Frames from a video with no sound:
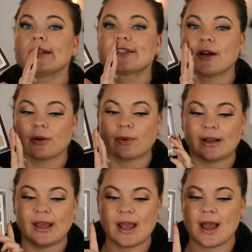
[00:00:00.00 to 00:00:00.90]
So I went
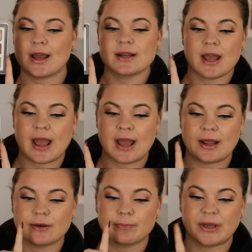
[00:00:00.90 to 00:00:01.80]
ahead
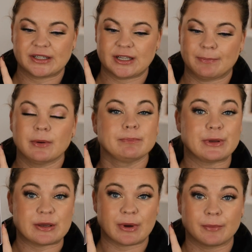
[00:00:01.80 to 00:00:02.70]
and picked up
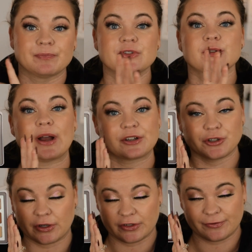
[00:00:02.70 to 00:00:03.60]
Biba. So I actually
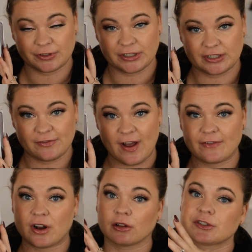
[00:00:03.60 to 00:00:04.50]
got this for
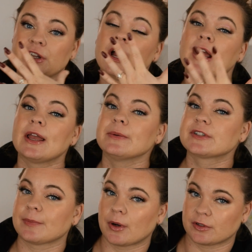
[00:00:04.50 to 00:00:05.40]
$65. It was
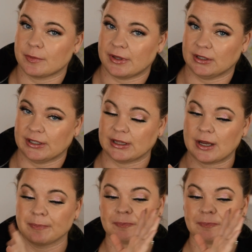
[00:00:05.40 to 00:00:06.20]
supposed to be the Leela.